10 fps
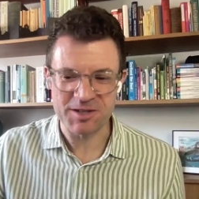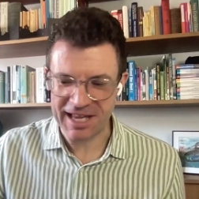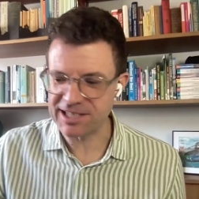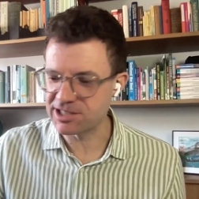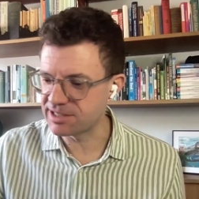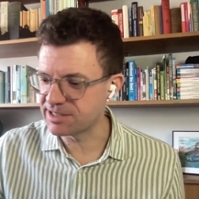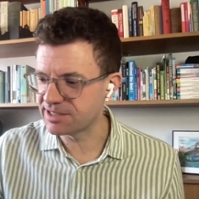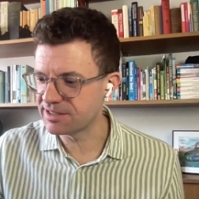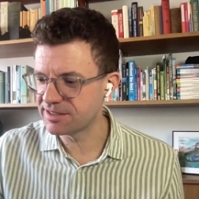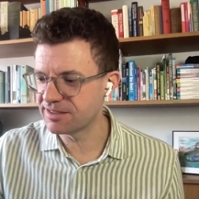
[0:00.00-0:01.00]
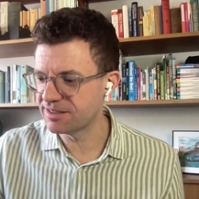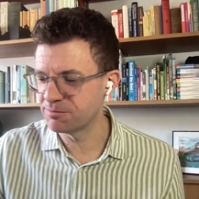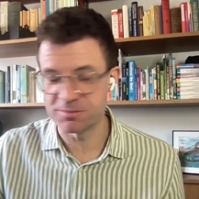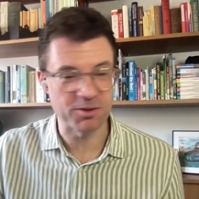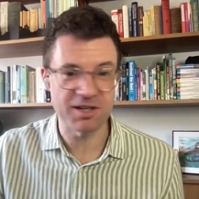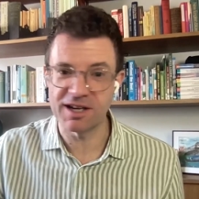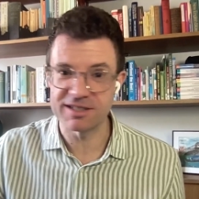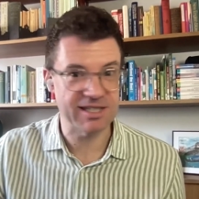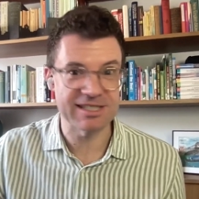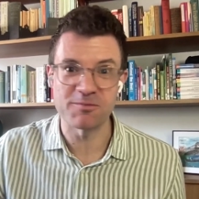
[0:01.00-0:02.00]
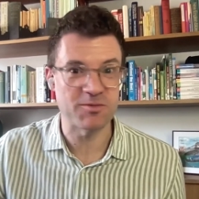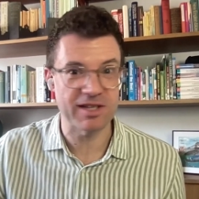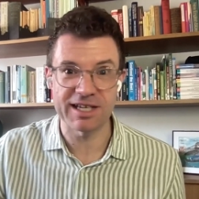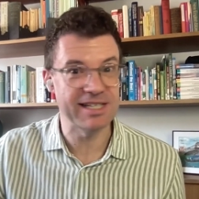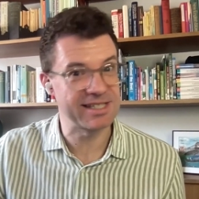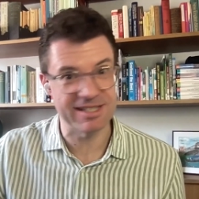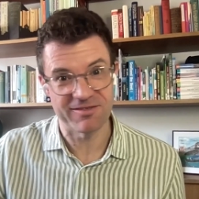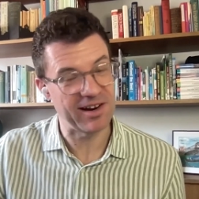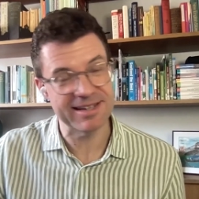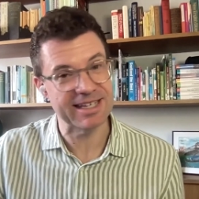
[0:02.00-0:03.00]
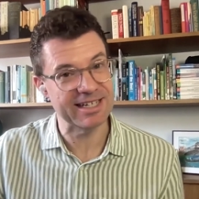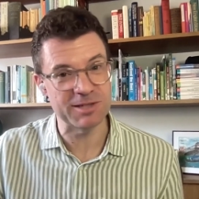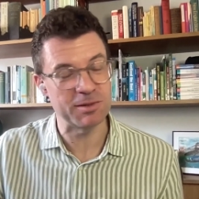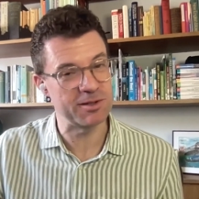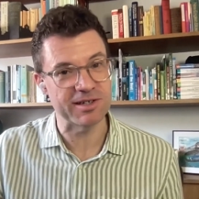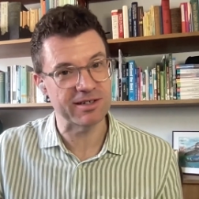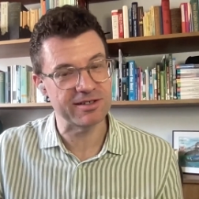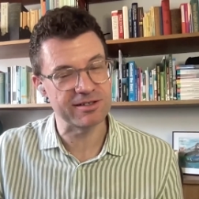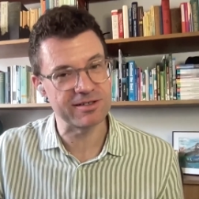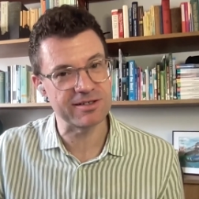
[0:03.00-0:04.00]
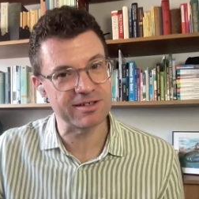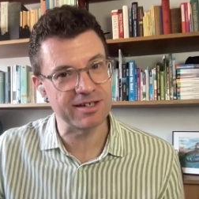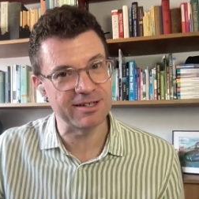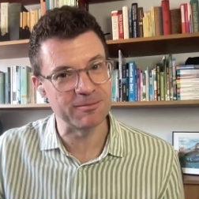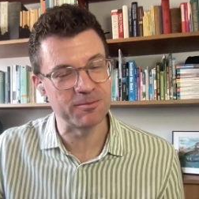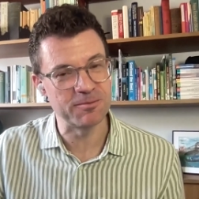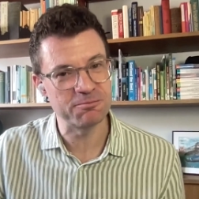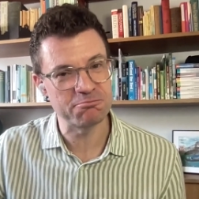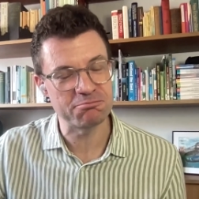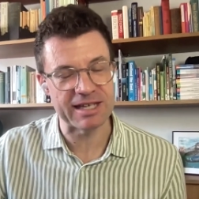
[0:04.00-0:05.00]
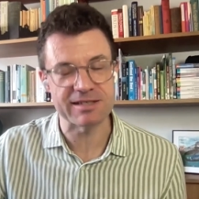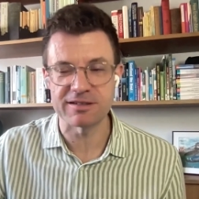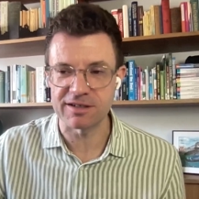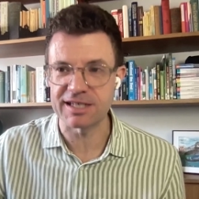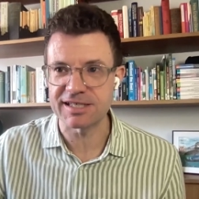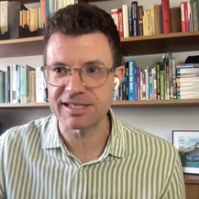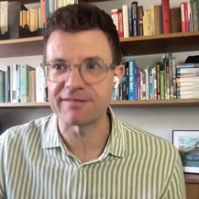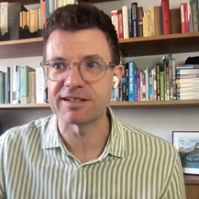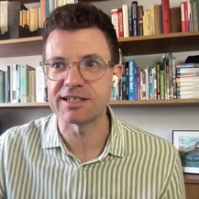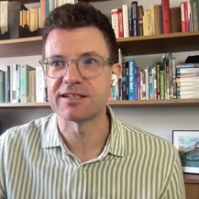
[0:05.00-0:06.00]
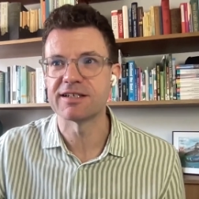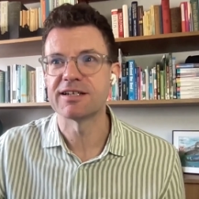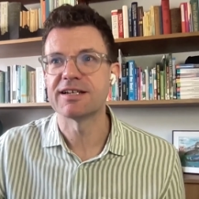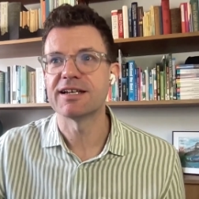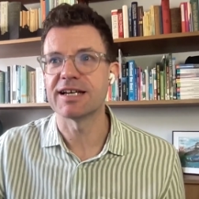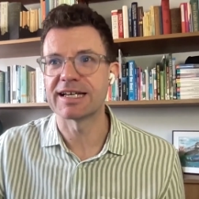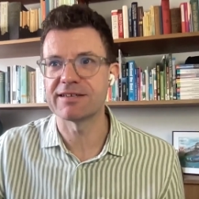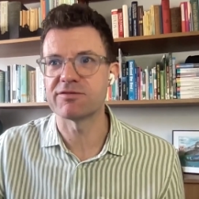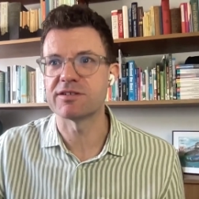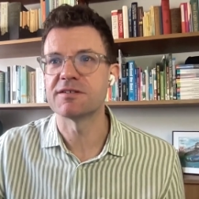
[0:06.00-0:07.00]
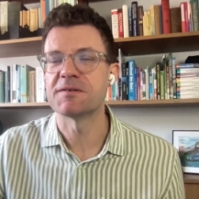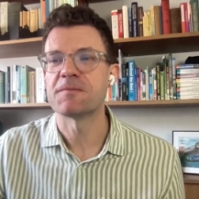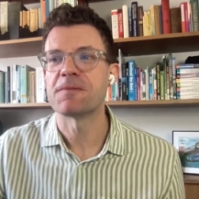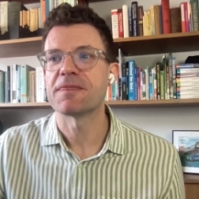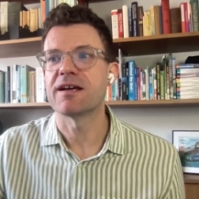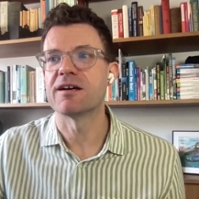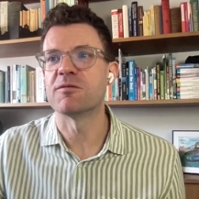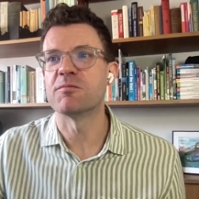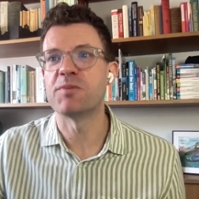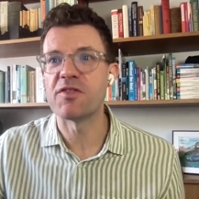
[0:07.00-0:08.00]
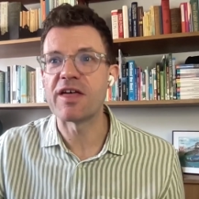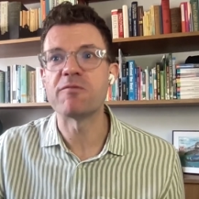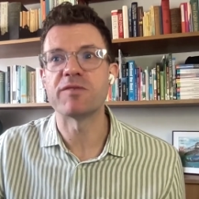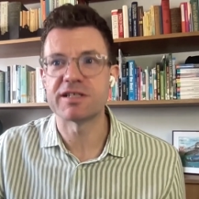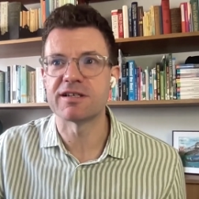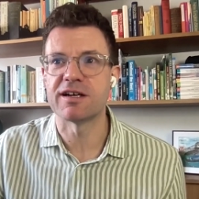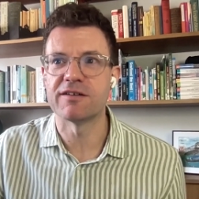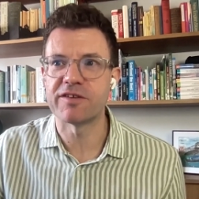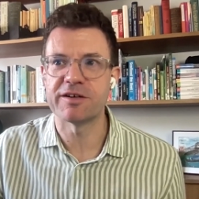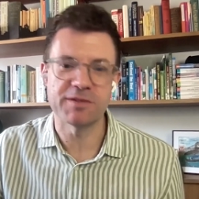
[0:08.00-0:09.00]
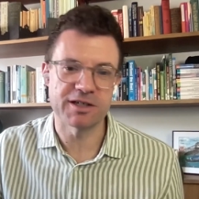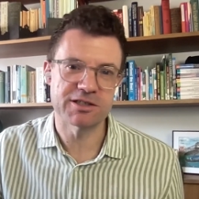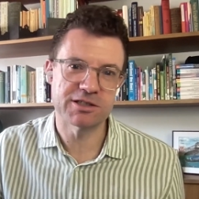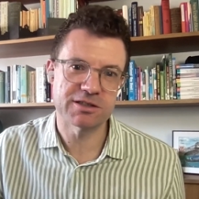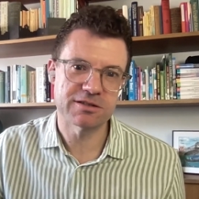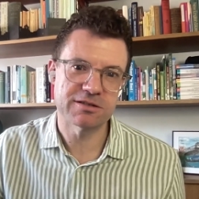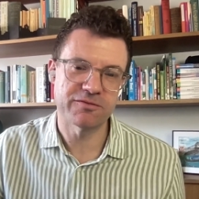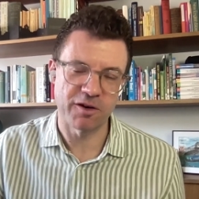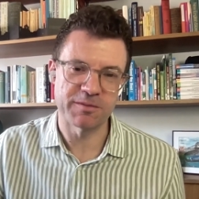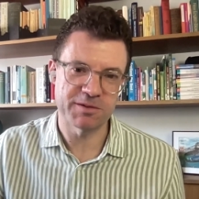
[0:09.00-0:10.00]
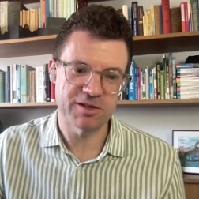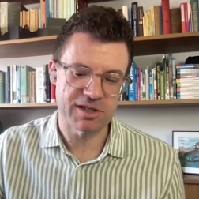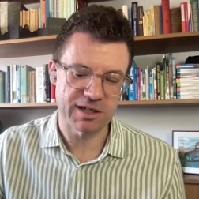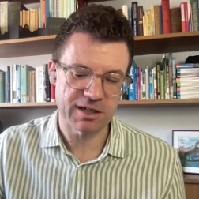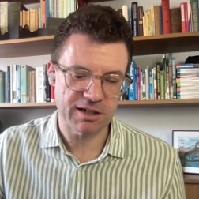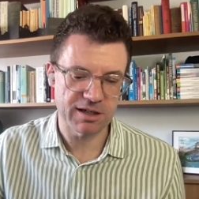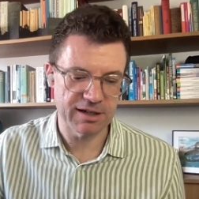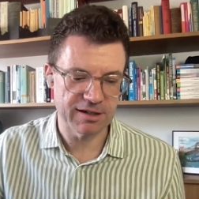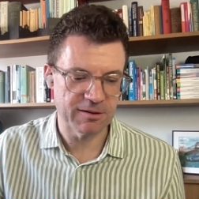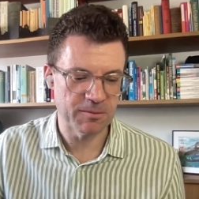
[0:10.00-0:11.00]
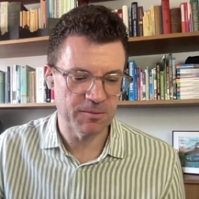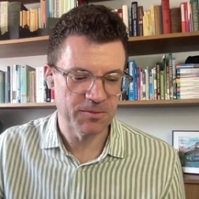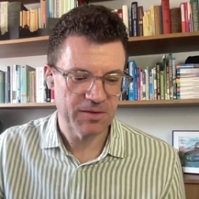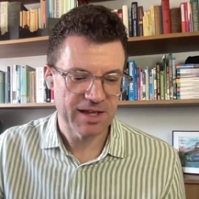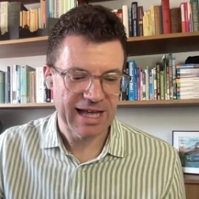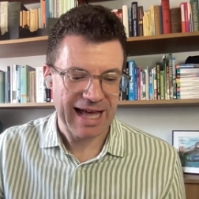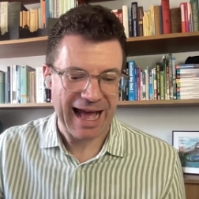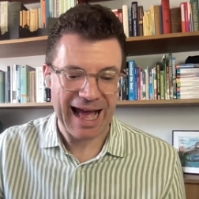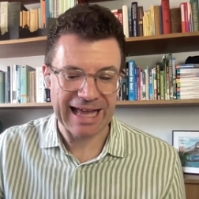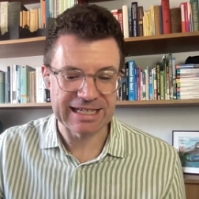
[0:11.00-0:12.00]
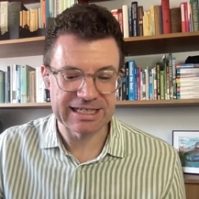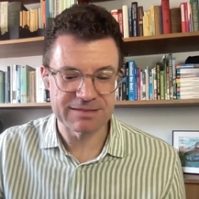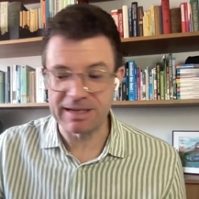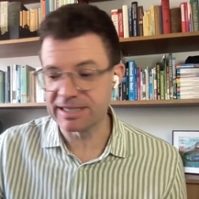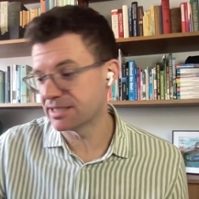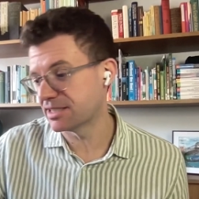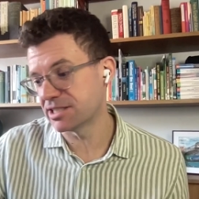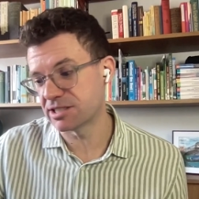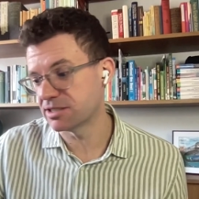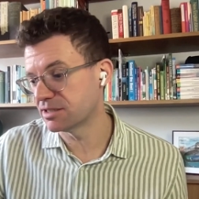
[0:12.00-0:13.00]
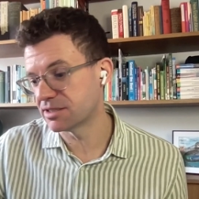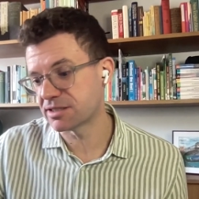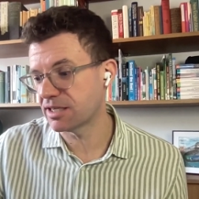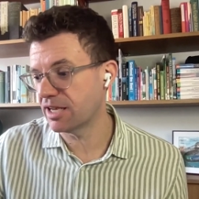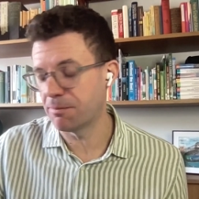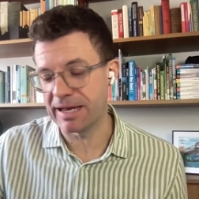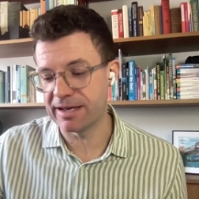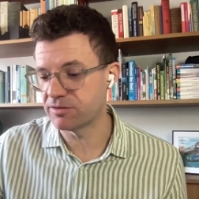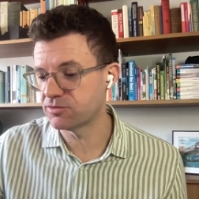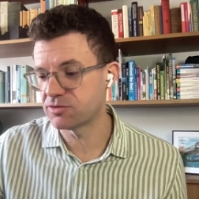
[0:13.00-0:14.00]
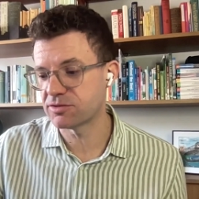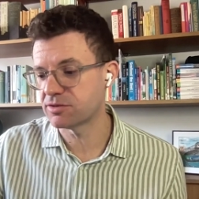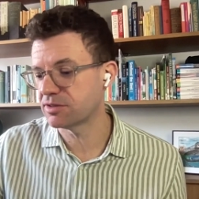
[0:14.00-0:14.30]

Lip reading: actually broadcasting something is the right thing to be doing, because that's not necessarily a given. But then we start very much from the music and make decisions about